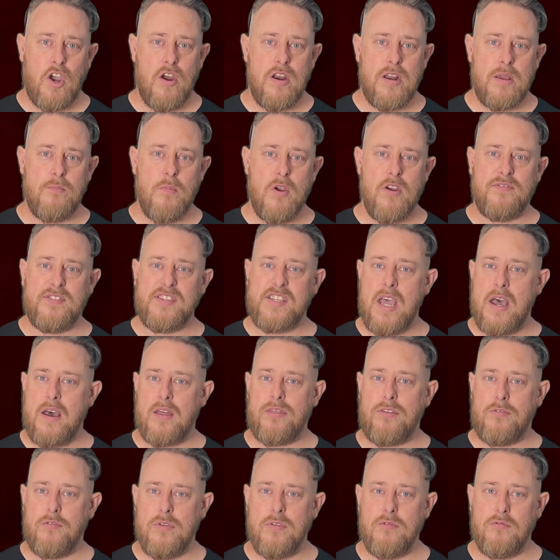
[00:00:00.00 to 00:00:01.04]
As Codey moved
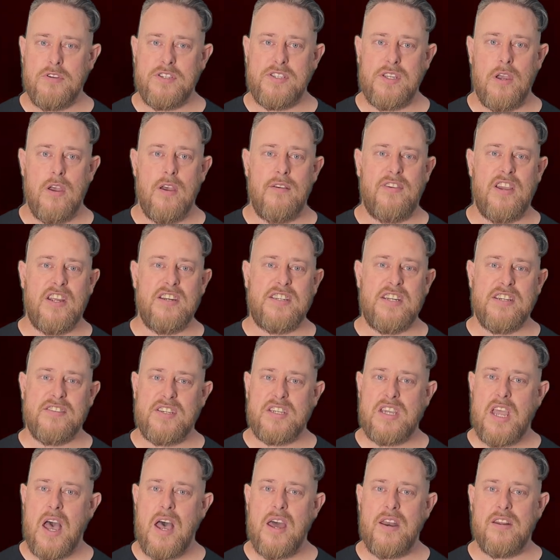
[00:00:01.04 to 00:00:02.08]
south through the reserve, he
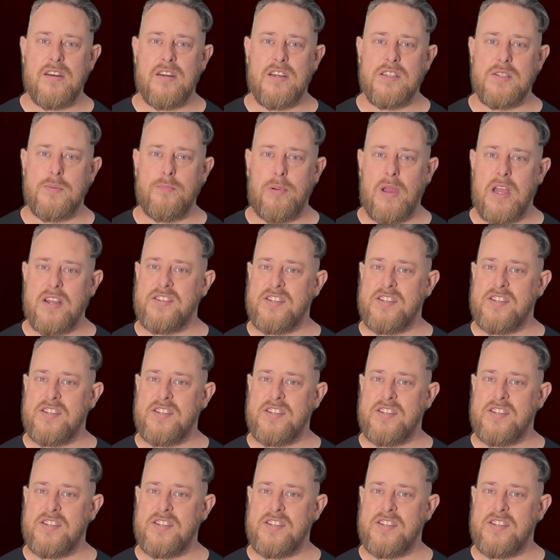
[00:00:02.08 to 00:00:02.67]
discarded his